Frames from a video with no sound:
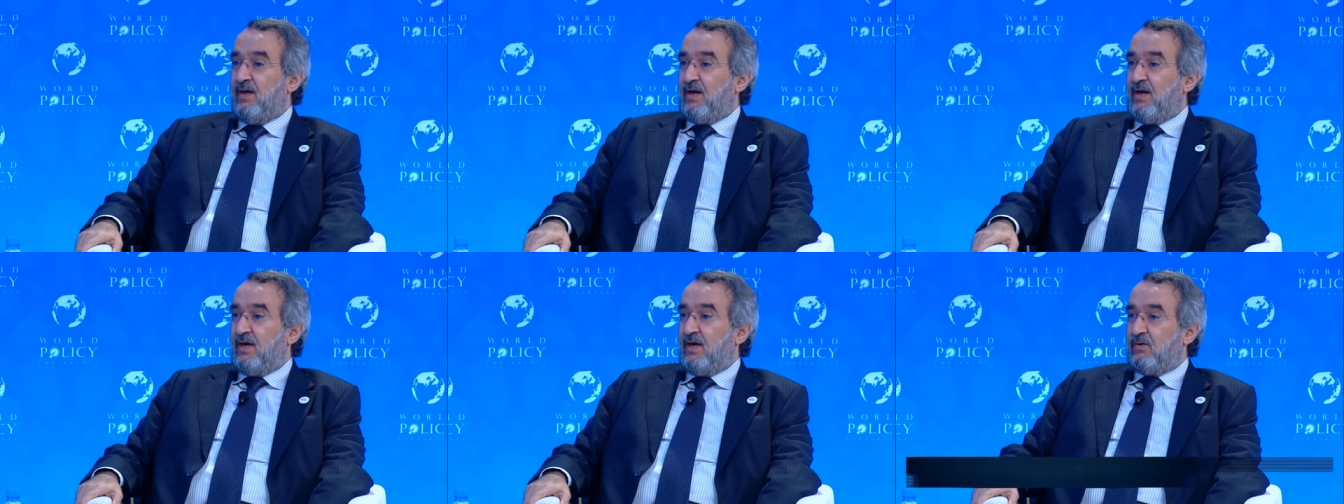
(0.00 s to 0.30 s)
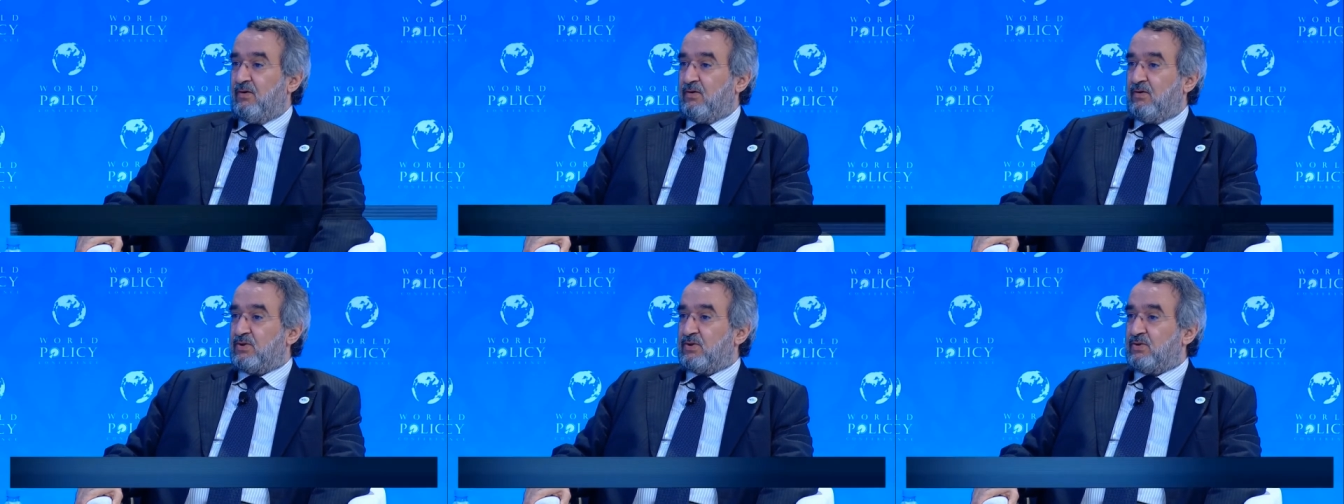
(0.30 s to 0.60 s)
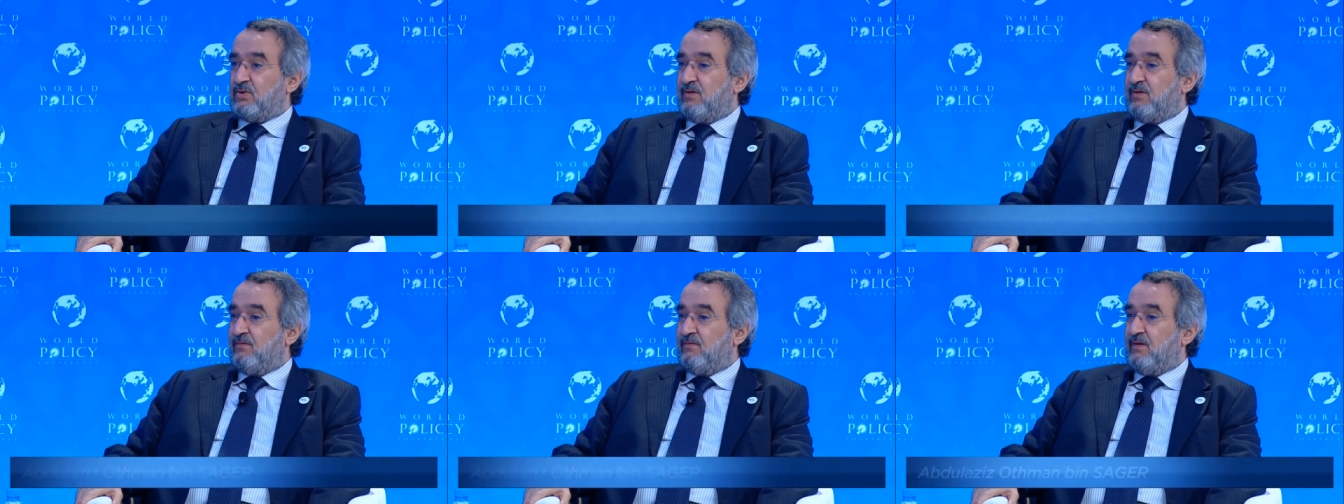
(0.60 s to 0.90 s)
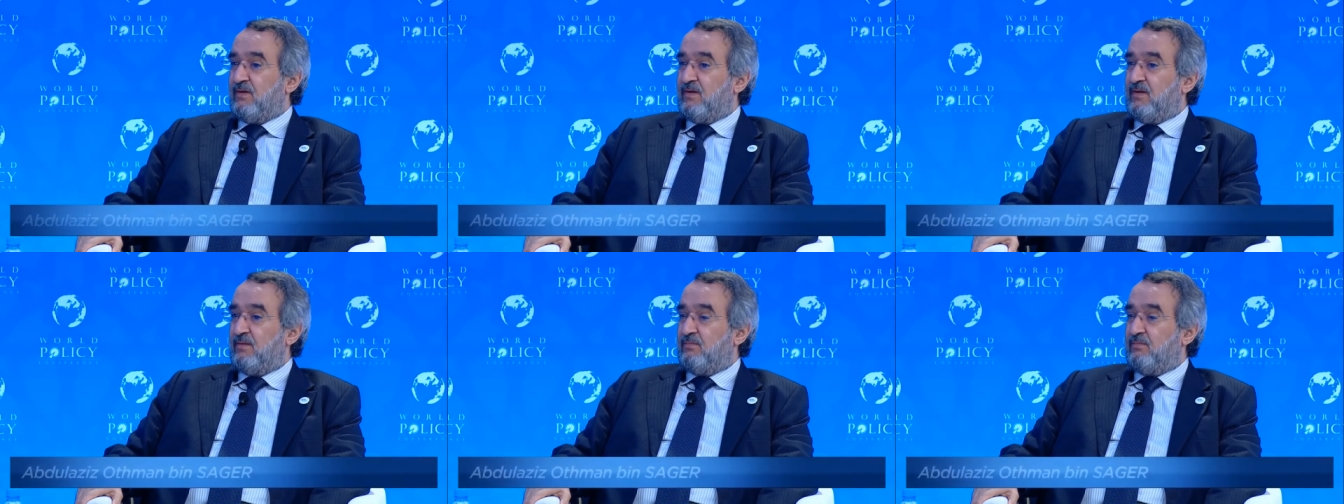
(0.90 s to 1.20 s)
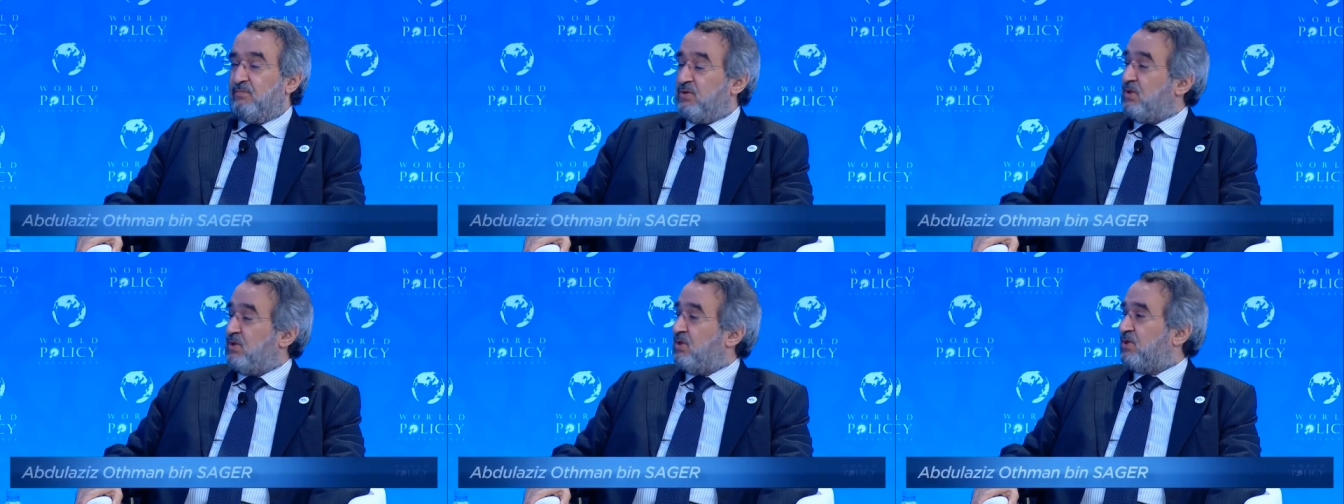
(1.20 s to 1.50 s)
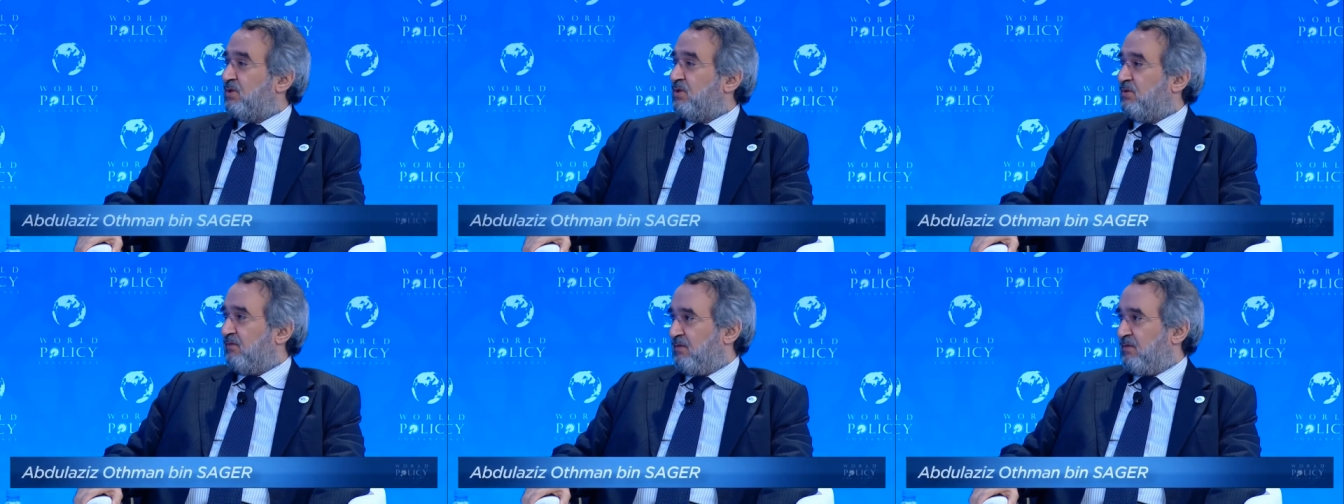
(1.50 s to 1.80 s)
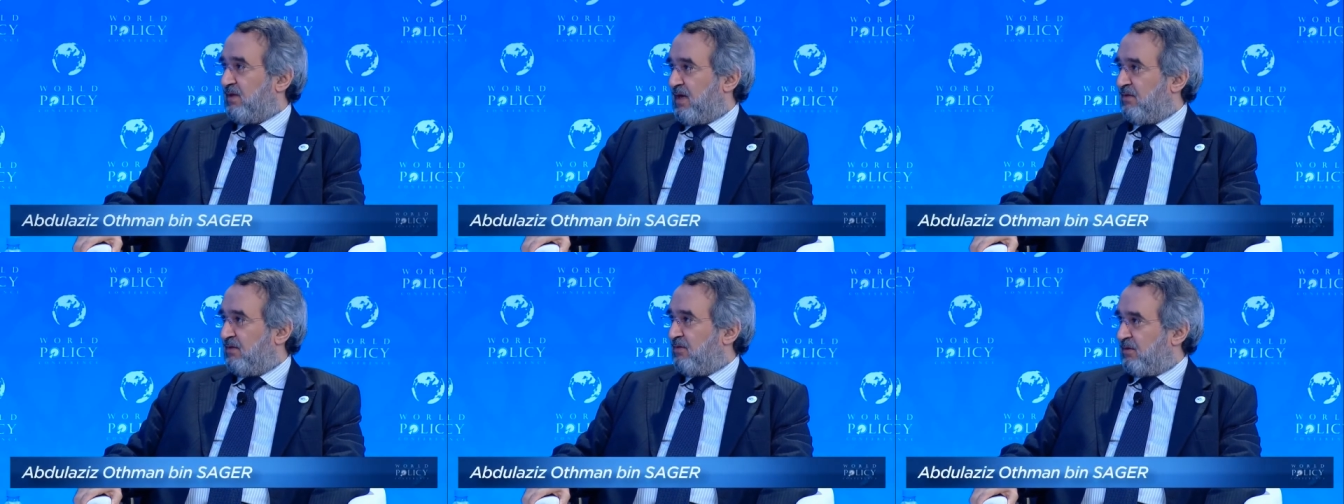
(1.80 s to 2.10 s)
and also giving the position of
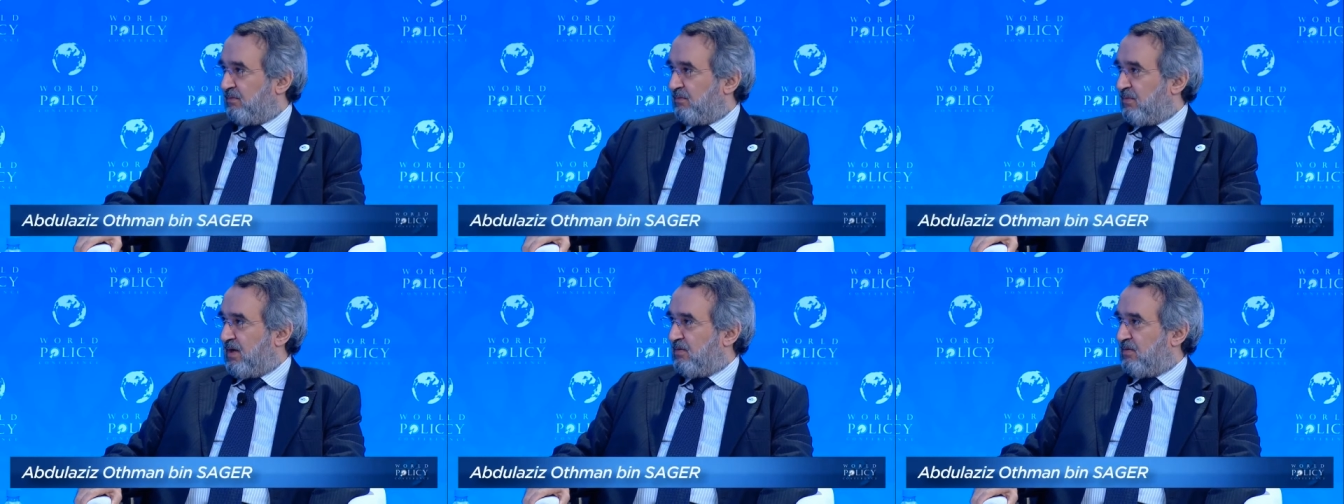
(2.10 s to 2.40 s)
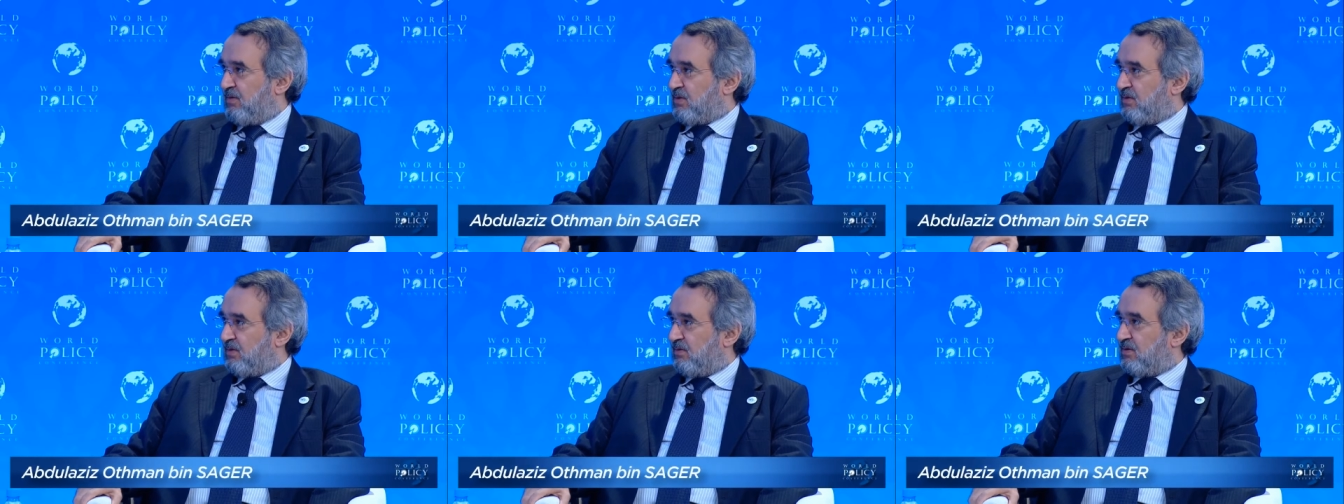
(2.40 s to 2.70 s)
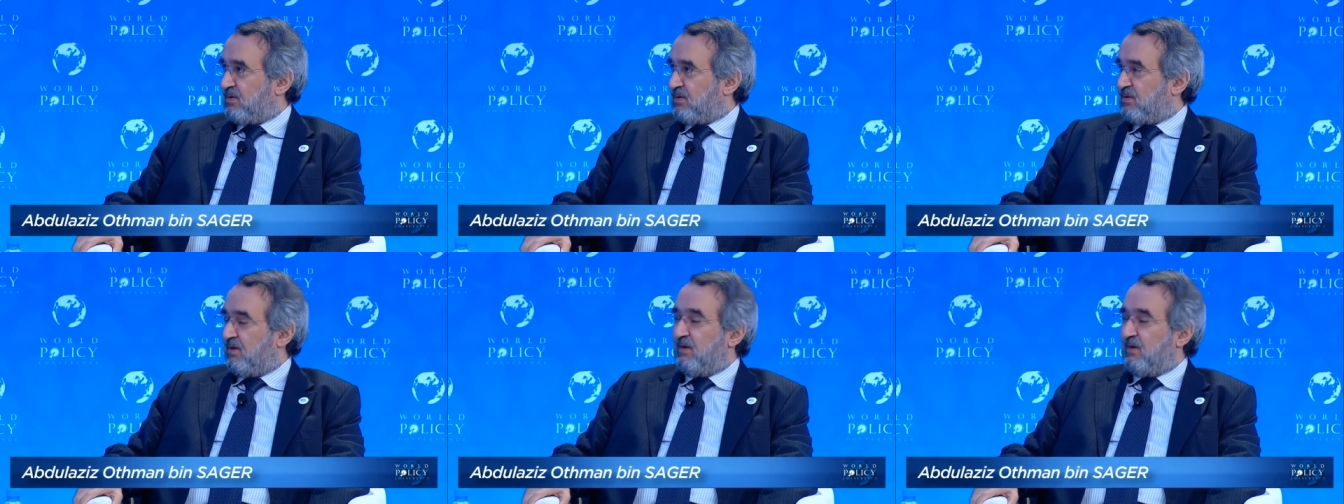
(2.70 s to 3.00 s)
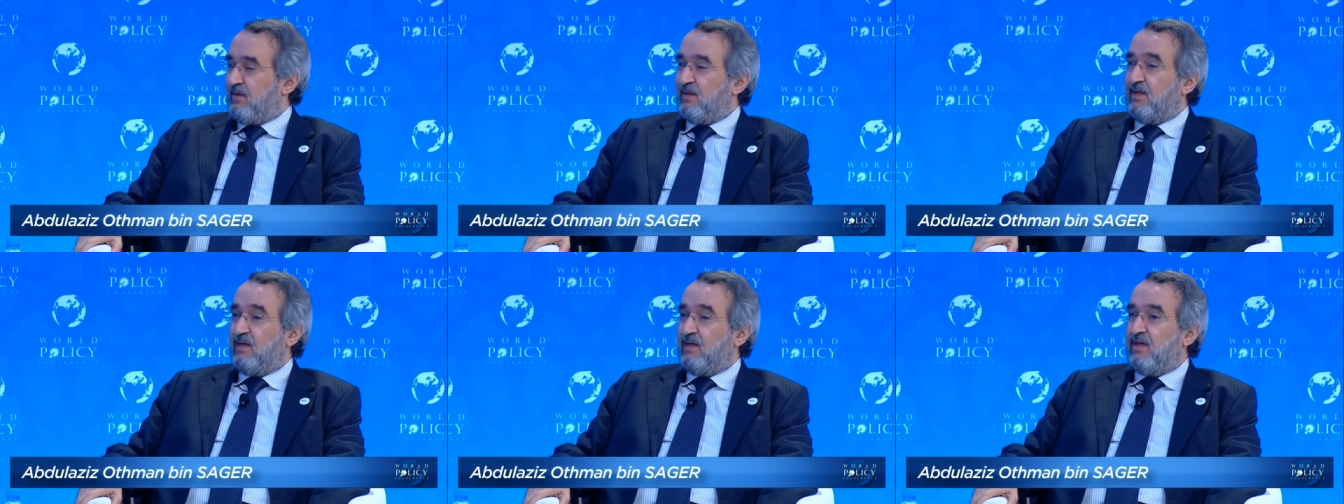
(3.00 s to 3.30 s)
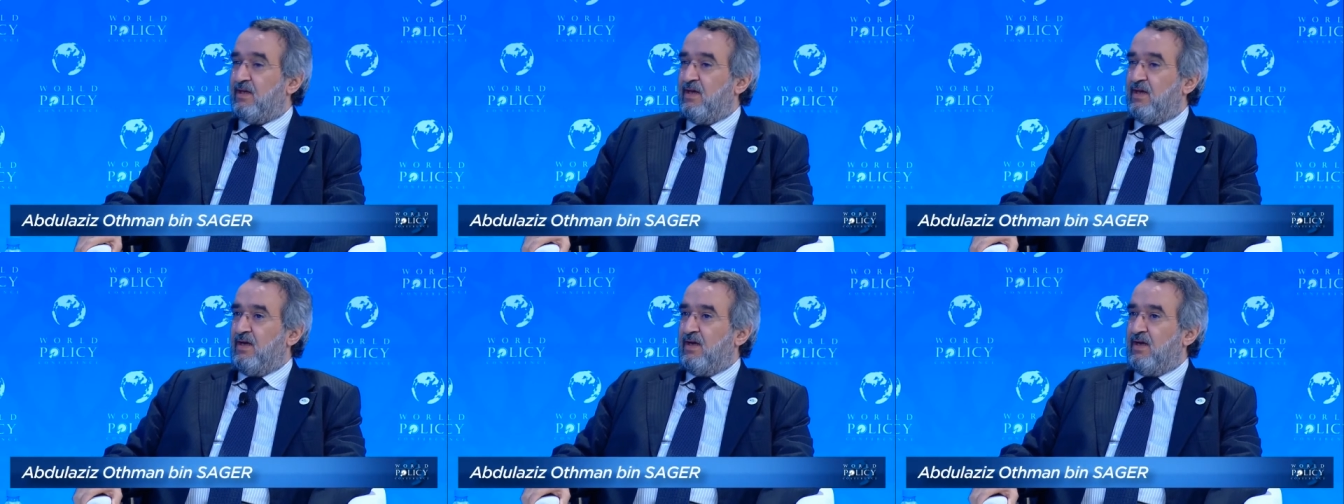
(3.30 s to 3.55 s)
the other powers also, I think